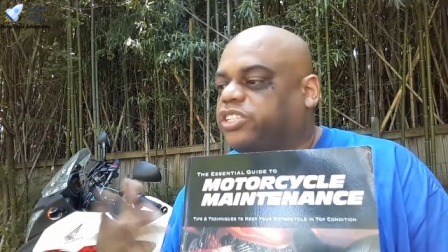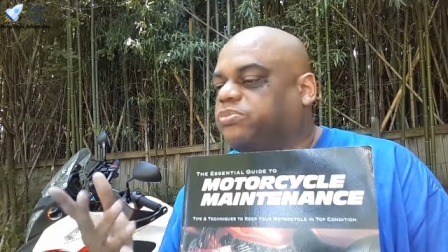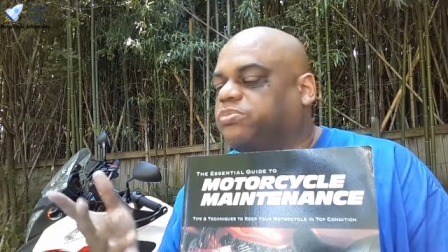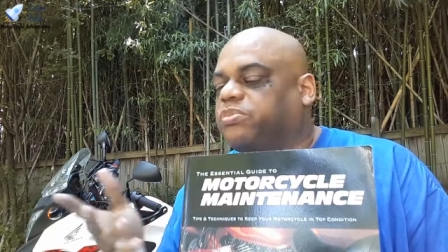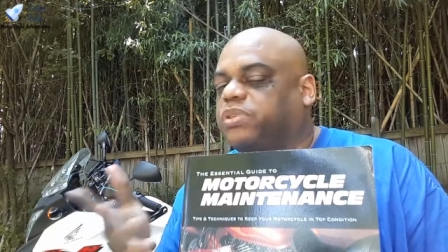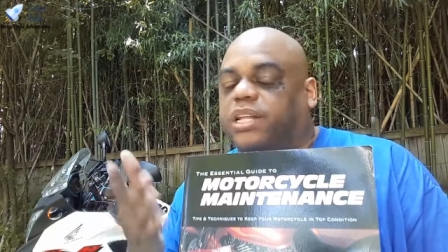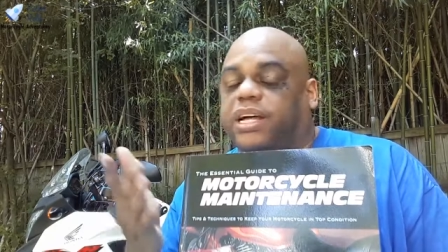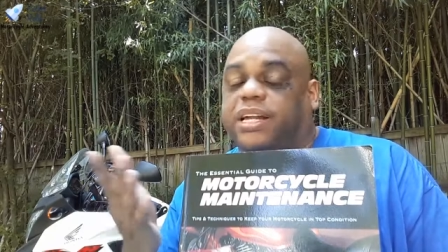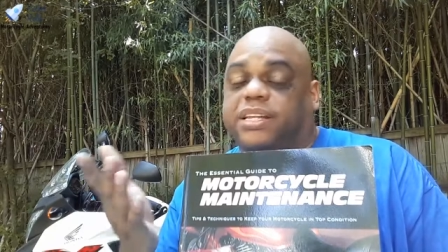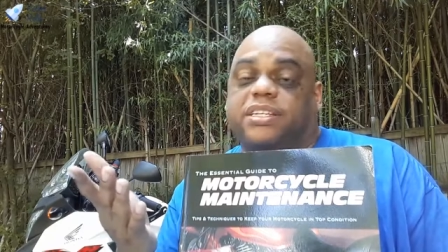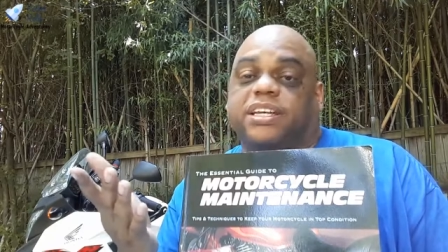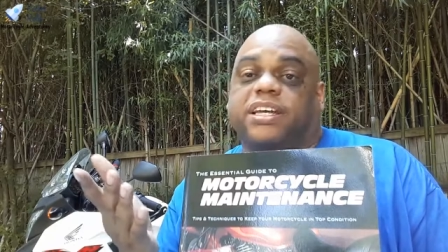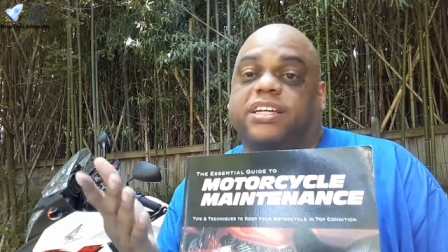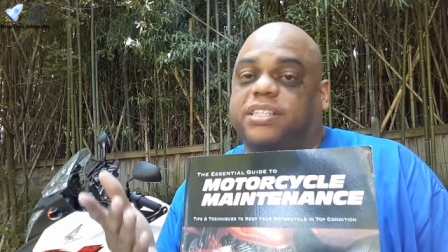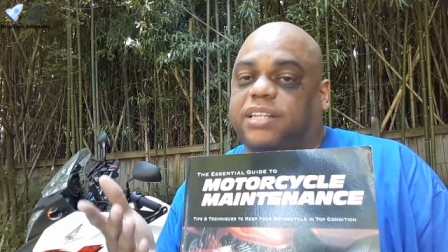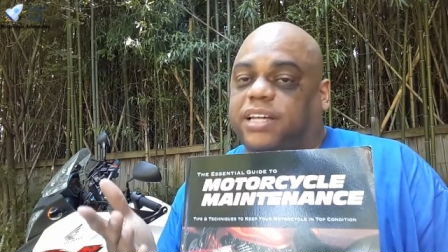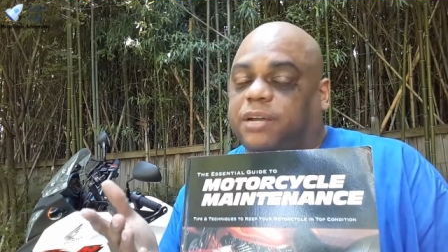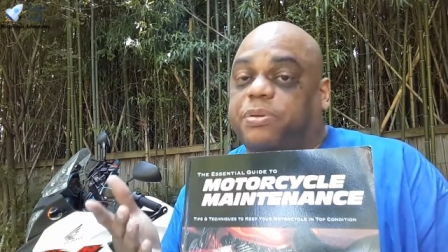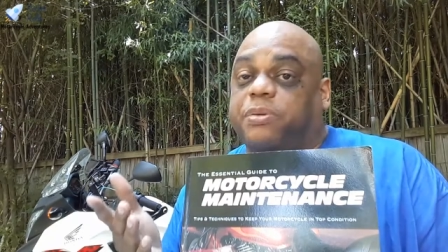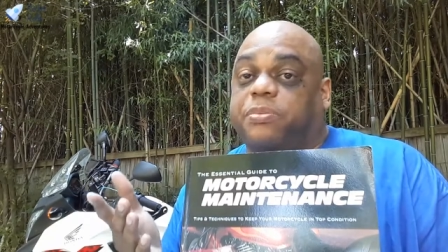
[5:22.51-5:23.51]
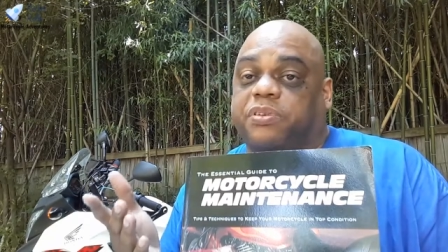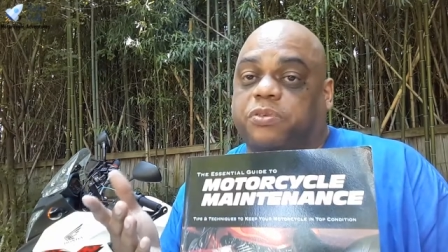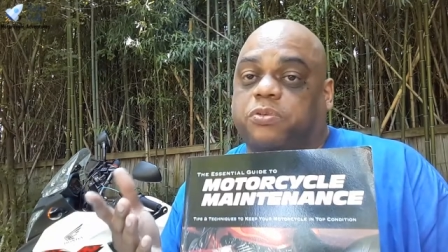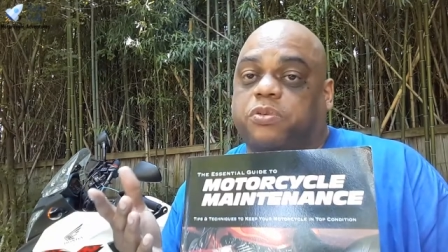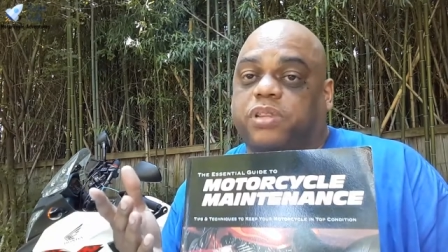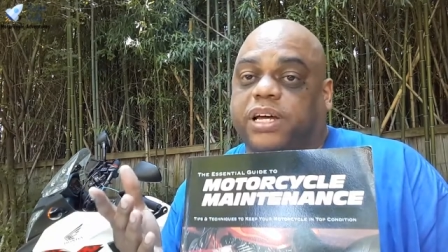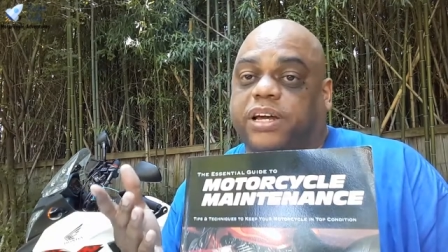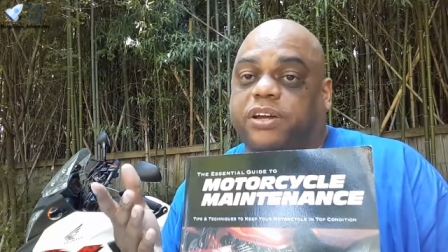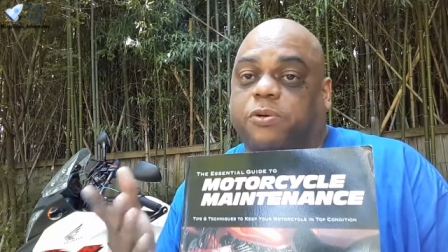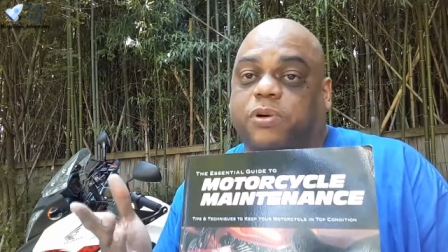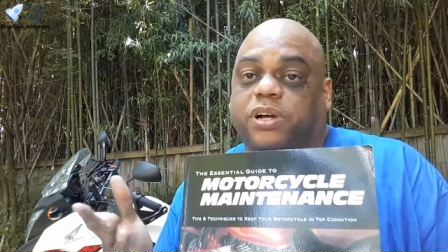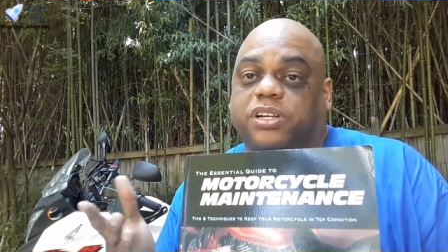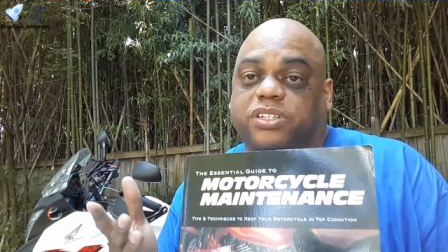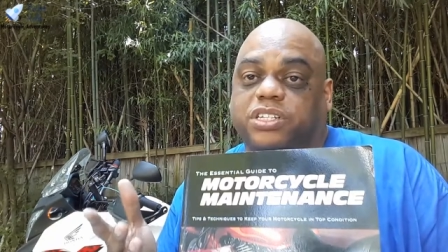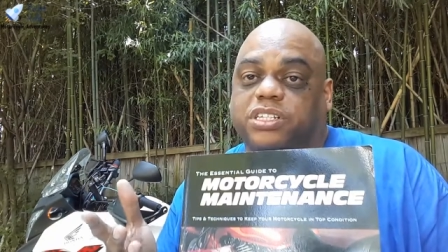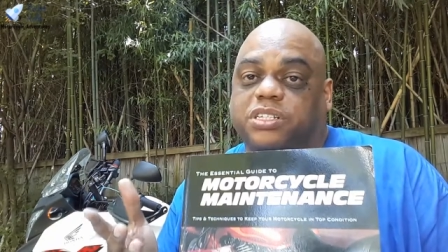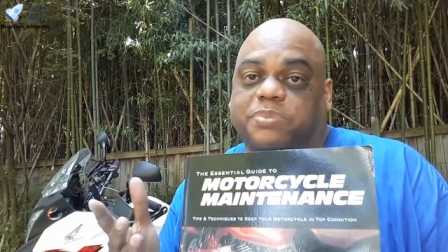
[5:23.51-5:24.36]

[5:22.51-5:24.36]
A lot of times, a lot of people, a lot of questions